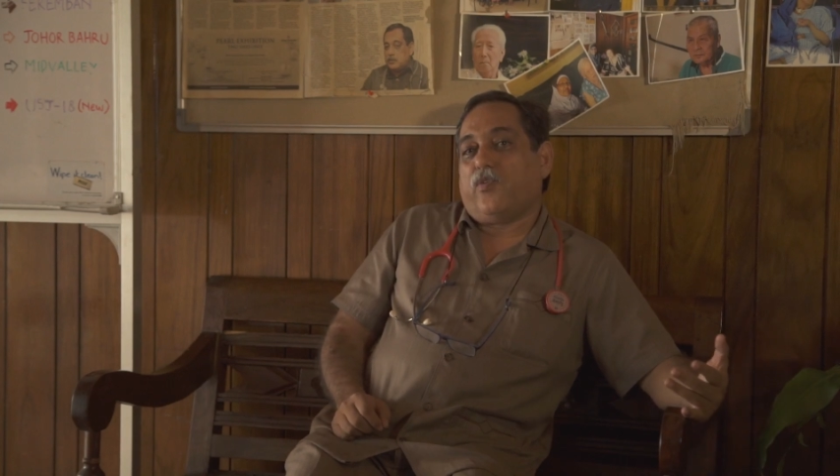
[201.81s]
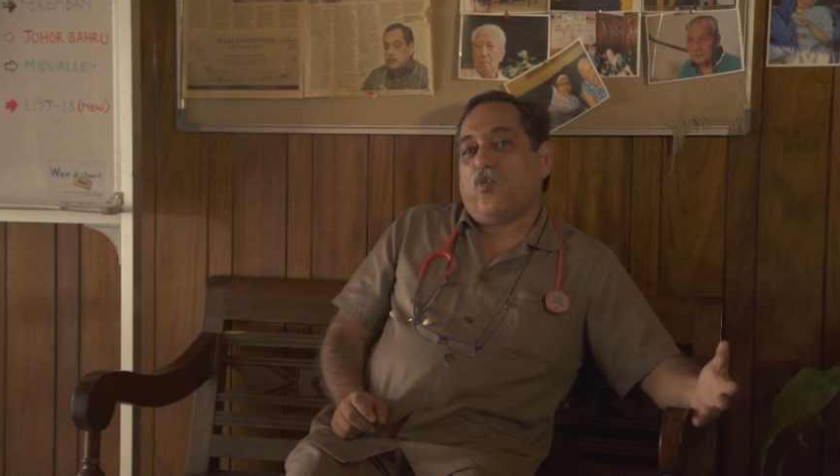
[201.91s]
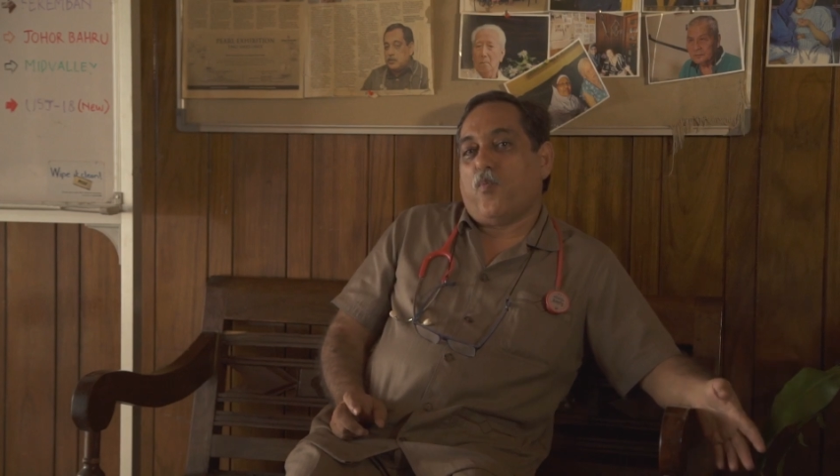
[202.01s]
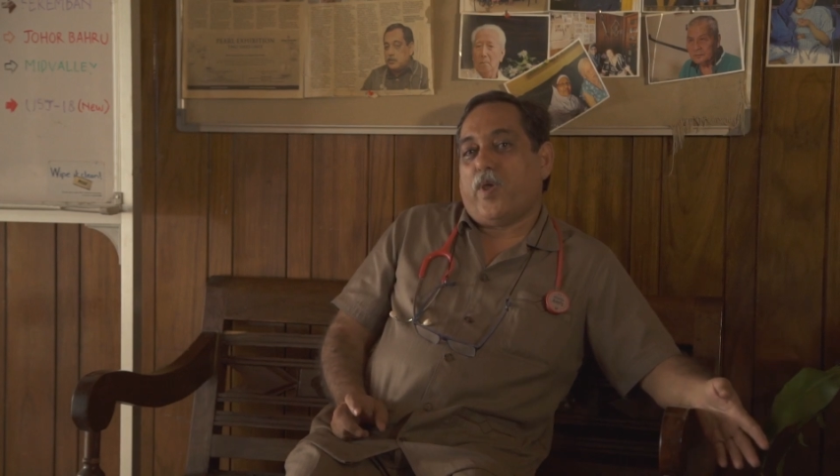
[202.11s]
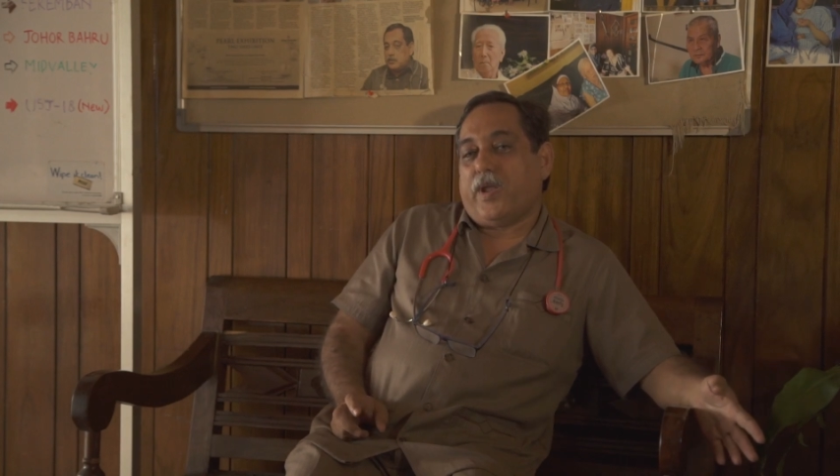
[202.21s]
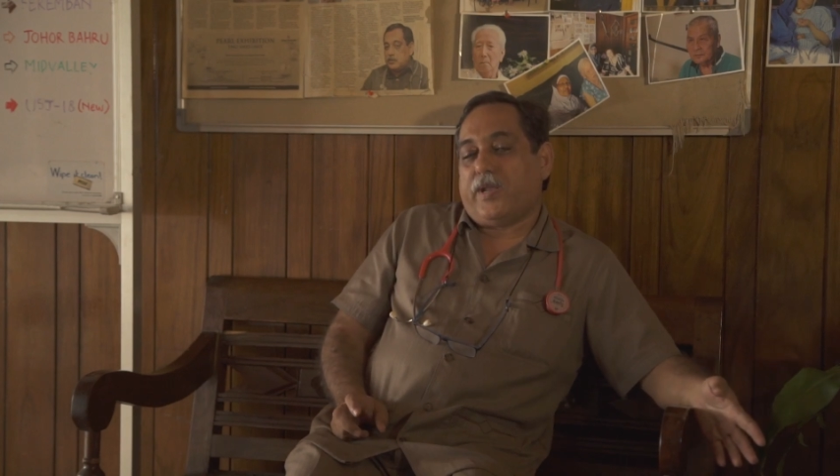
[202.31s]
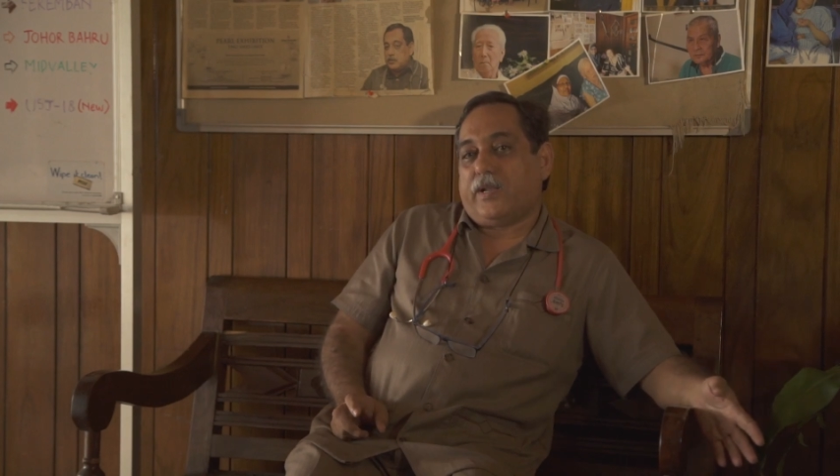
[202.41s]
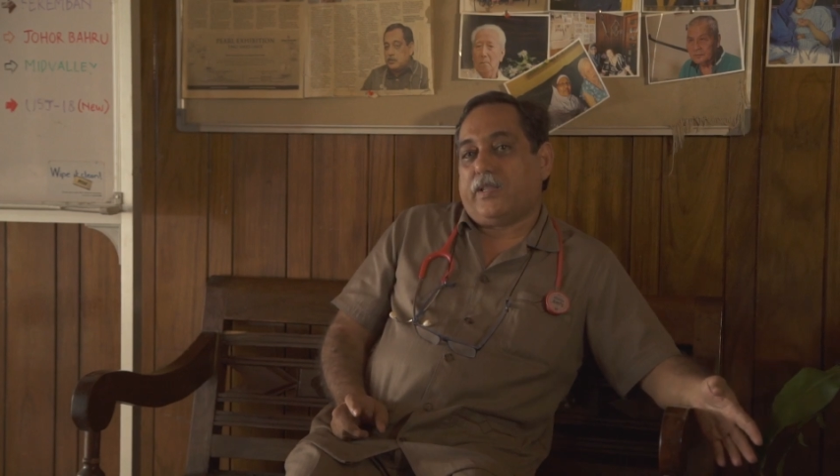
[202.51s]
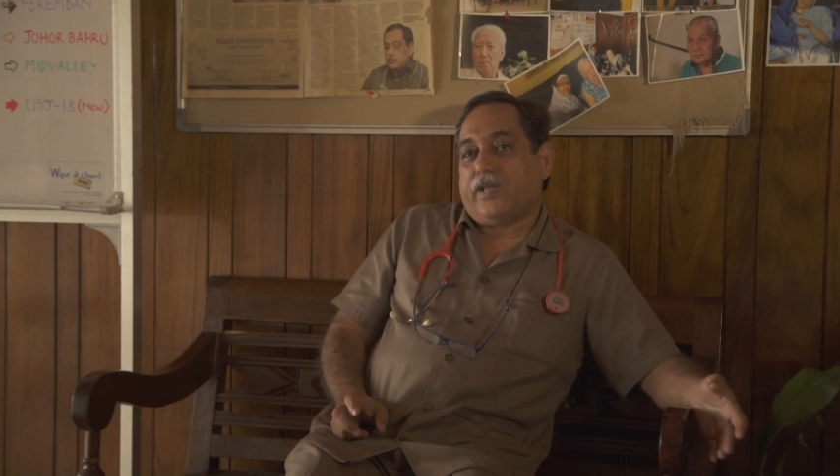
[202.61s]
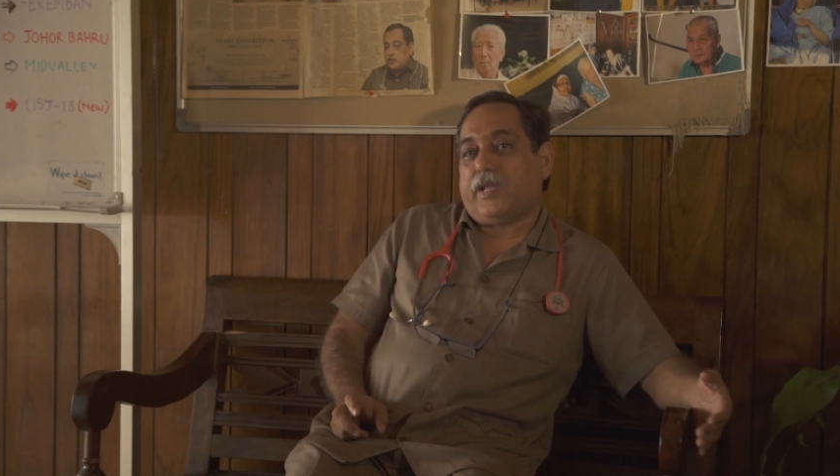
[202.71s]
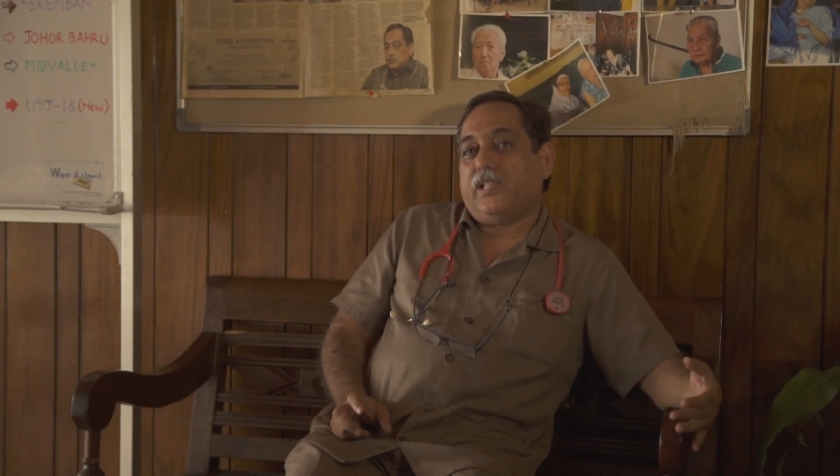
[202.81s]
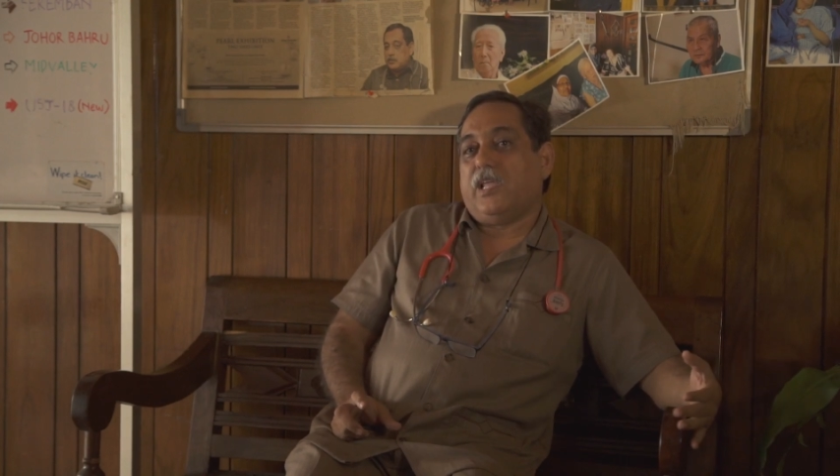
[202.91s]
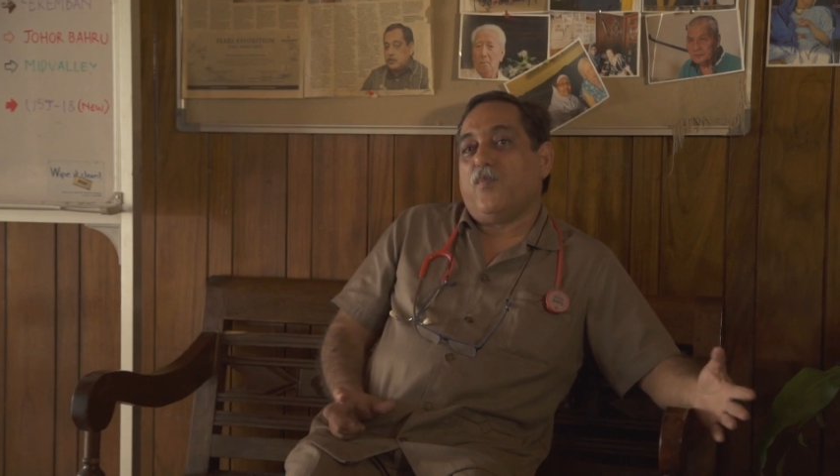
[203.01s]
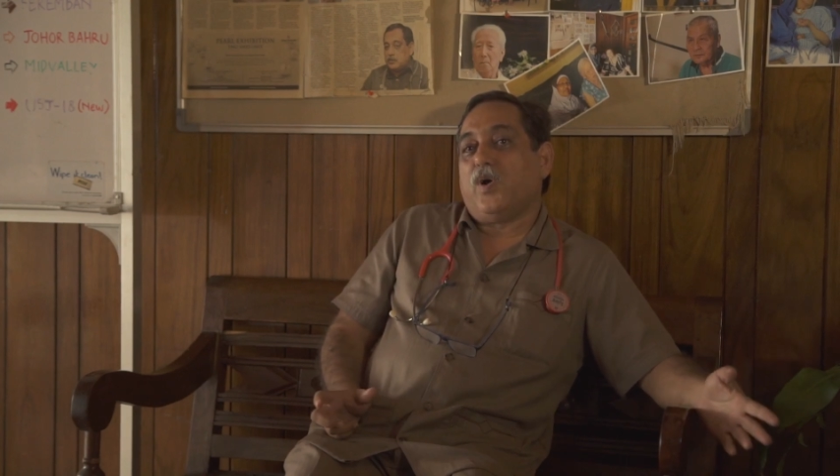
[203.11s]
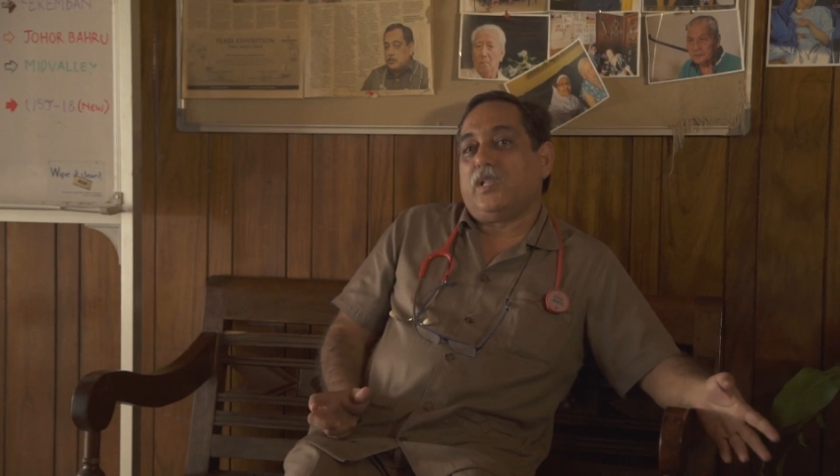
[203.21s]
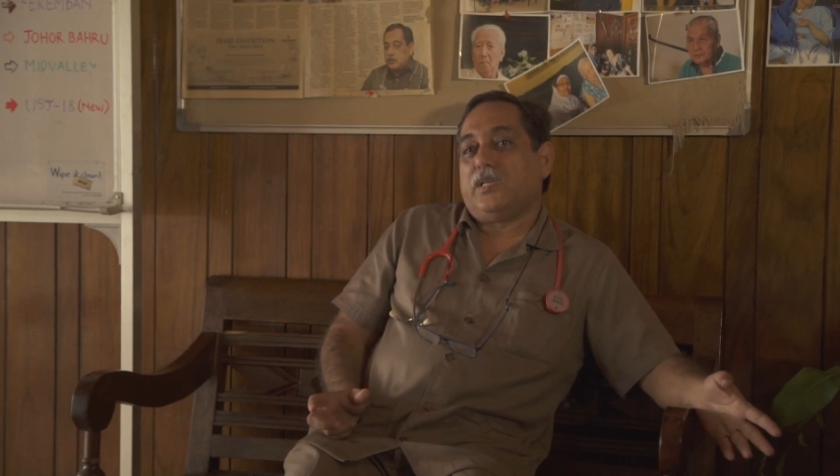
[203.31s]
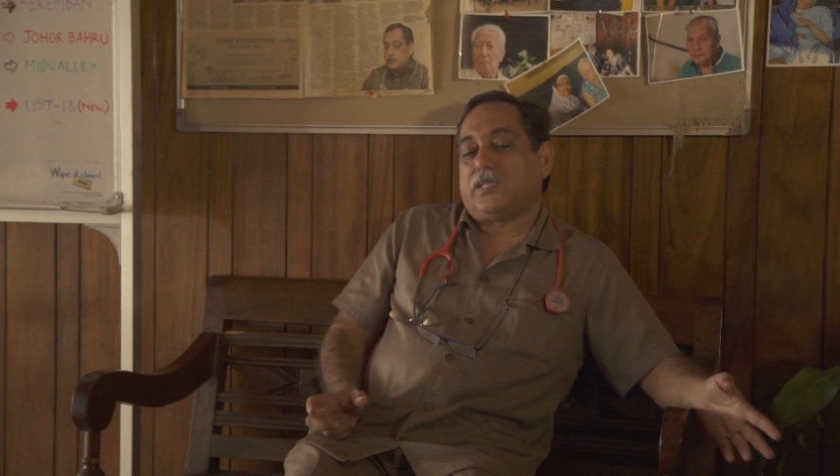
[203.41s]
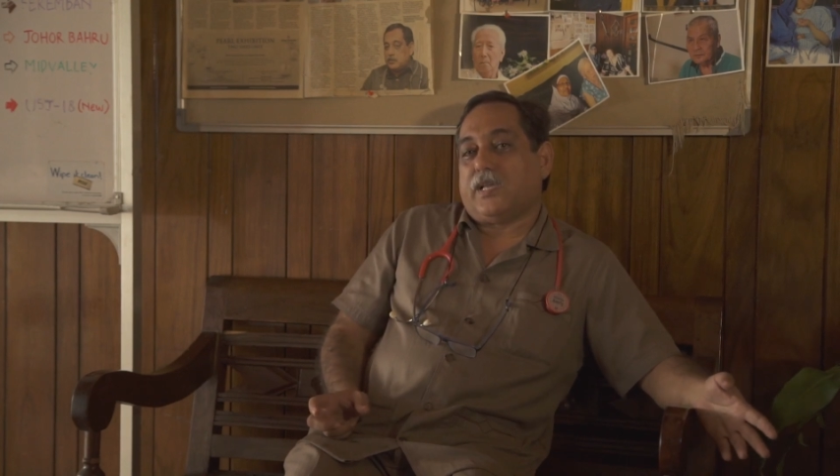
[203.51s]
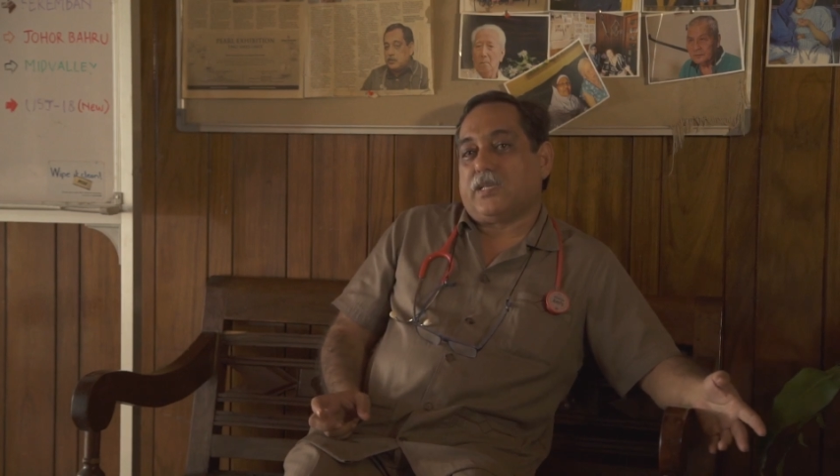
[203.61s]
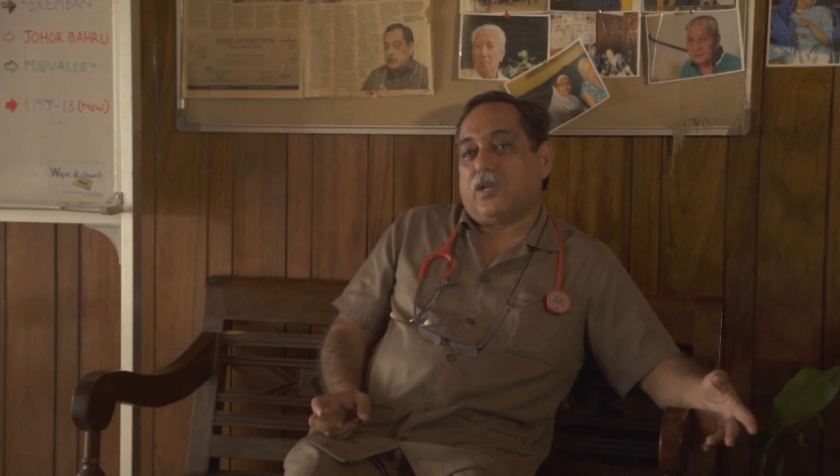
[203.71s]
few maid and they can label
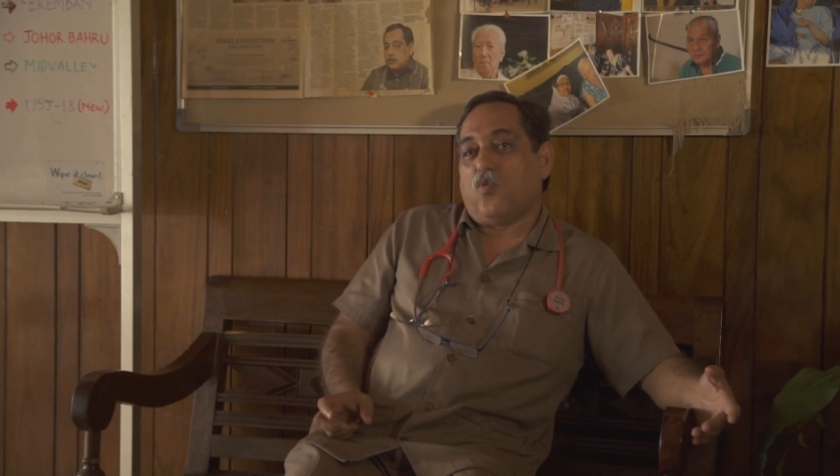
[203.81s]
this as a